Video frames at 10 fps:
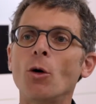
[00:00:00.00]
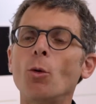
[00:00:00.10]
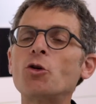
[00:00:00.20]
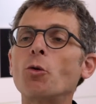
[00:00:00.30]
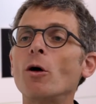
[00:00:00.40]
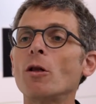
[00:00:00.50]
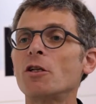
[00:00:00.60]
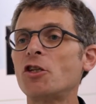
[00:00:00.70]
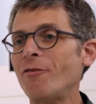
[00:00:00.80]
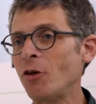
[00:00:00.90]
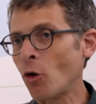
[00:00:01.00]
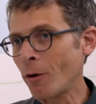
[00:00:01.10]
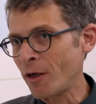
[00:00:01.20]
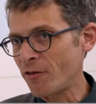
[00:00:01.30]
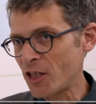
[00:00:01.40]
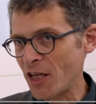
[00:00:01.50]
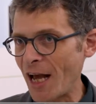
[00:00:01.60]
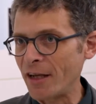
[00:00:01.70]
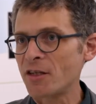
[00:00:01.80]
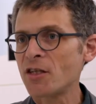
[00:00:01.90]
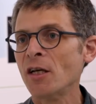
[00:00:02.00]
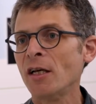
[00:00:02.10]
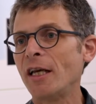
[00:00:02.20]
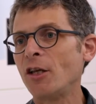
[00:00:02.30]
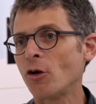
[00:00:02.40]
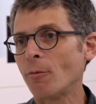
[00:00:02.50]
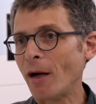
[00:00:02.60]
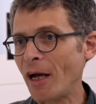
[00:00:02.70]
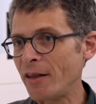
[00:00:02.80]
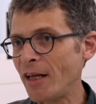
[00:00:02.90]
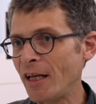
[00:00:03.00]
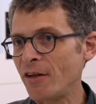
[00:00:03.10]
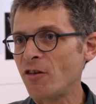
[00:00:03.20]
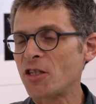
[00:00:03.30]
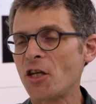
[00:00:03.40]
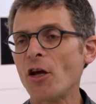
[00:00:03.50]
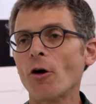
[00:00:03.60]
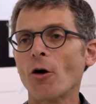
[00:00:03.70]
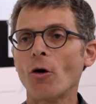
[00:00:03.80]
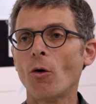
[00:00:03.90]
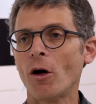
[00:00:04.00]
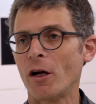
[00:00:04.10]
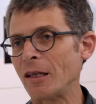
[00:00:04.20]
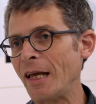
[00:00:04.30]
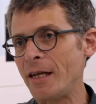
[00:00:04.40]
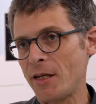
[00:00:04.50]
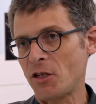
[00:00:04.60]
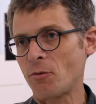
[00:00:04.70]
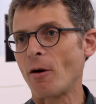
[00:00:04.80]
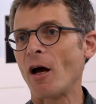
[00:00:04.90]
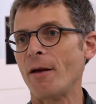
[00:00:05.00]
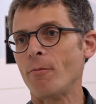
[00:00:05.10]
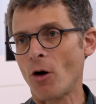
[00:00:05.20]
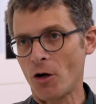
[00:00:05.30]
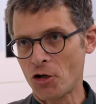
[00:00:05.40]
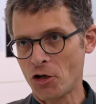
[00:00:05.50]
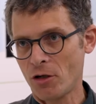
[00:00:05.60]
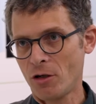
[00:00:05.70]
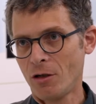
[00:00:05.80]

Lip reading: which will achieve a normative status either by the end of this year or at latest by March